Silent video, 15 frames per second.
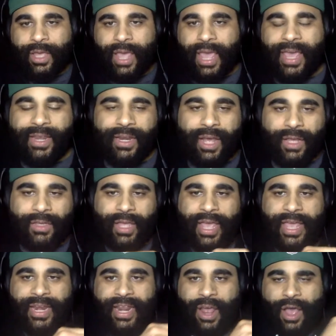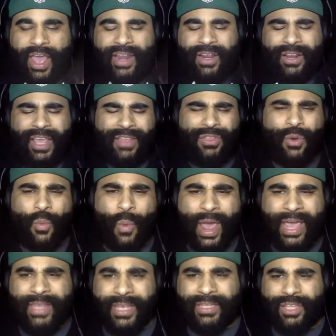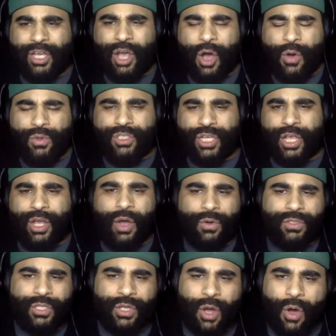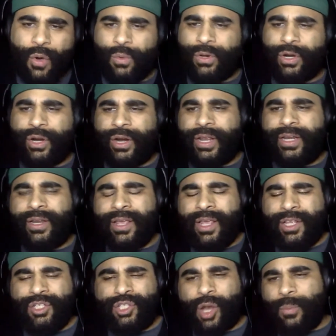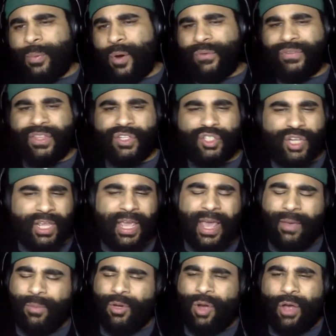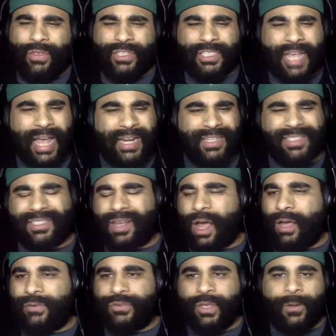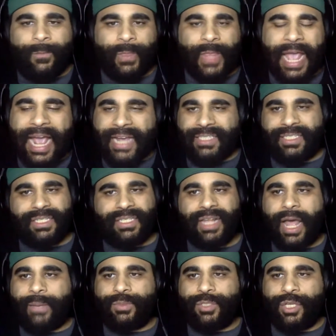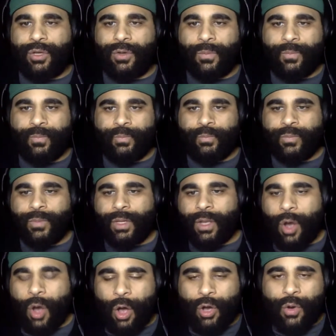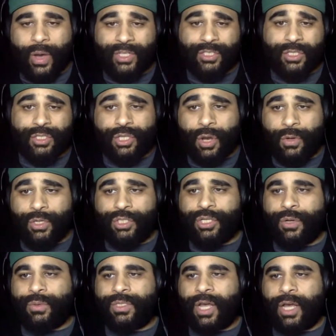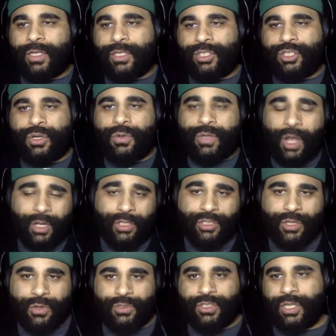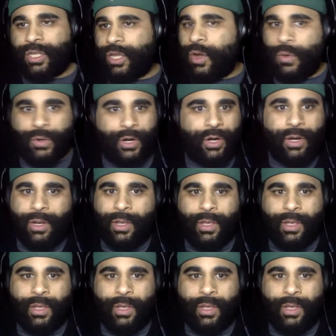And the way that the coach can go to the owner and jump over the GM and all this kind of stuff. That has to stop too. All questions go to Joe Douglas. Joe Douglas goes to the owner.